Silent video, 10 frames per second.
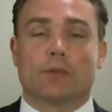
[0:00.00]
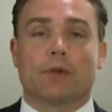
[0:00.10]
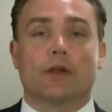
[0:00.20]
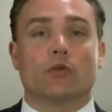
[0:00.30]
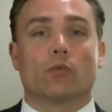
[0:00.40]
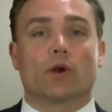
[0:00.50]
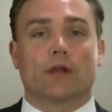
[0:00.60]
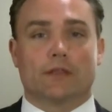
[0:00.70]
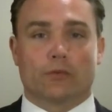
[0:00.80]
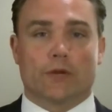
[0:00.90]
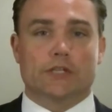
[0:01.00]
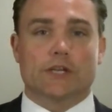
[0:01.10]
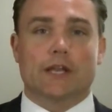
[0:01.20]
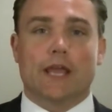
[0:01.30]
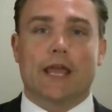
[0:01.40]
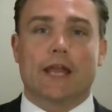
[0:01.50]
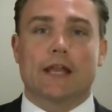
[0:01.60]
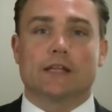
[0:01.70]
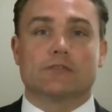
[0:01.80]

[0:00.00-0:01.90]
but I do work in the region, and it is